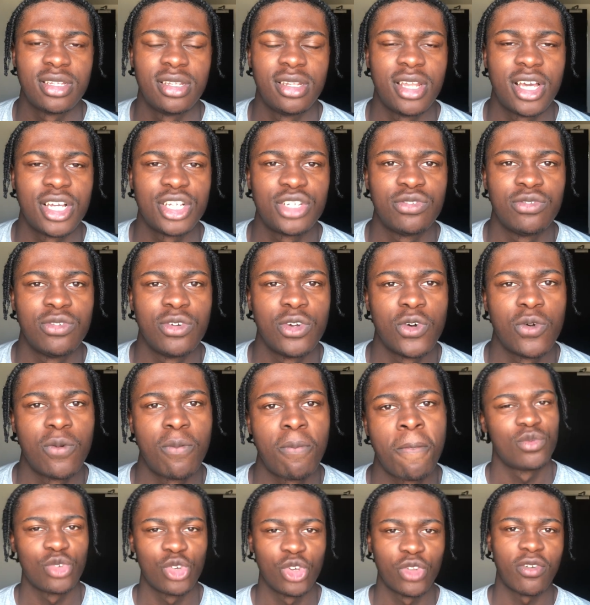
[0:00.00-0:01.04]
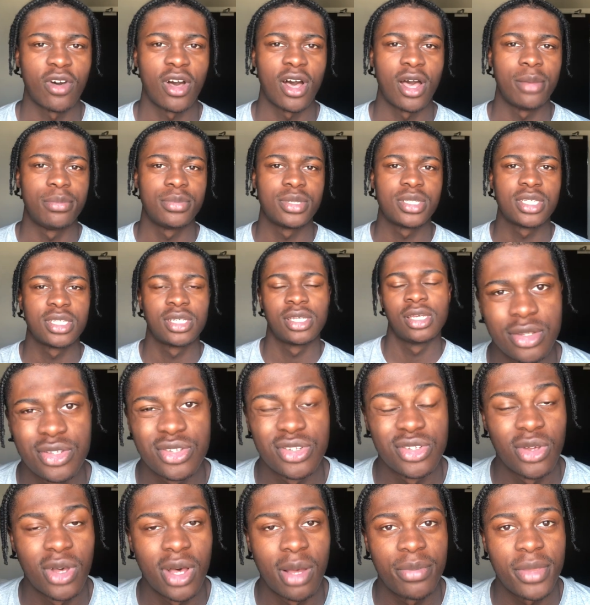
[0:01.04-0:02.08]
Nashville, good vibes.
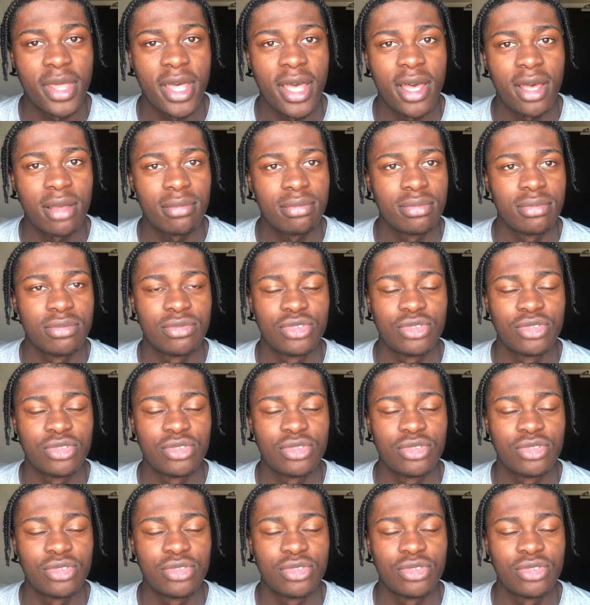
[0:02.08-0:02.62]
So I'm there,